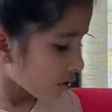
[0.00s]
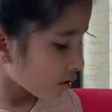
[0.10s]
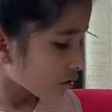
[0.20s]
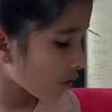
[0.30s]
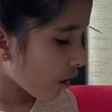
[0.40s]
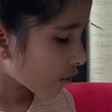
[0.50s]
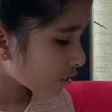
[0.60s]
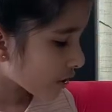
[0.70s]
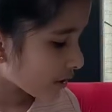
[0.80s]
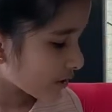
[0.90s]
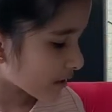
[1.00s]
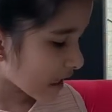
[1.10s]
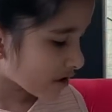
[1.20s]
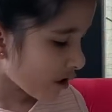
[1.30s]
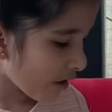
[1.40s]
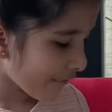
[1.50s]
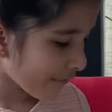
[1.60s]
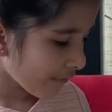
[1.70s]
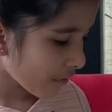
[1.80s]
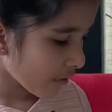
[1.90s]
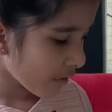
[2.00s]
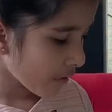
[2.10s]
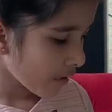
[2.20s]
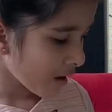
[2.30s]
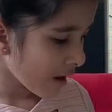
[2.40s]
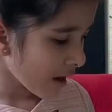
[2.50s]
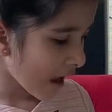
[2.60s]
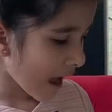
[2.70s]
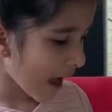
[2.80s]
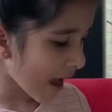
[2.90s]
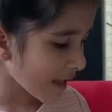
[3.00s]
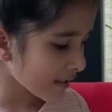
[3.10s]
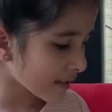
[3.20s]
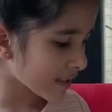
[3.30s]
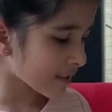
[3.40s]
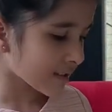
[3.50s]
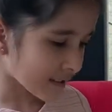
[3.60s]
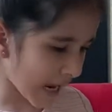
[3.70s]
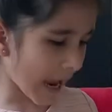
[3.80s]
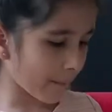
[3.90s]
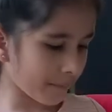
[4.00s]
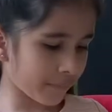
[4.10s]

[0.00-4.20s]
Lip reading: So she set off and STEM.